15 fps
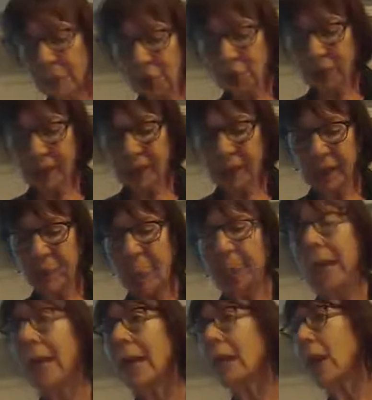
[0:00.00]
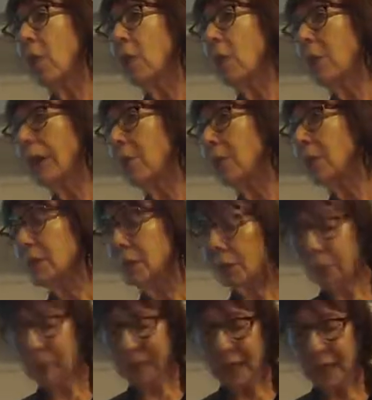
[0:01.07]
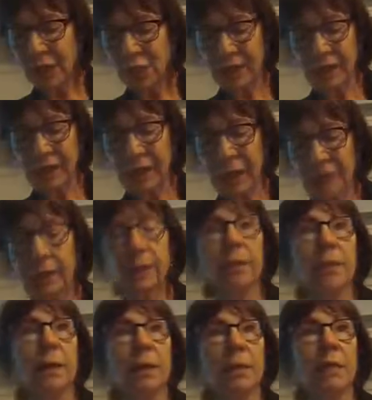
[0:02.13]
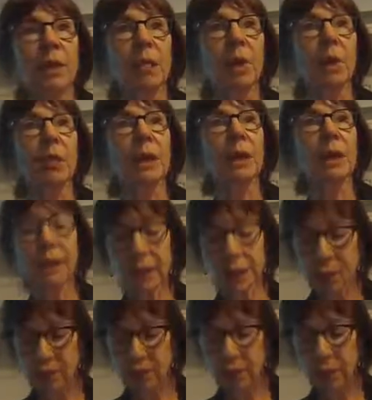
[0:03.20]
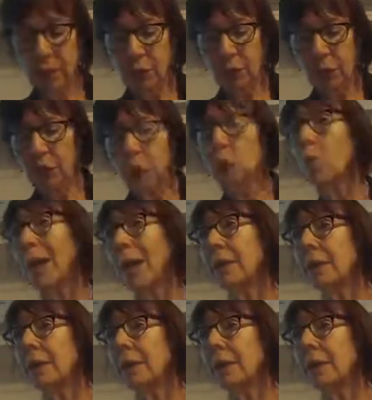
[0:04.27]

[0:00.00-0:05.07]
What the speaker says: the GCSB are now public service agencies. They're both listed in Schedule 1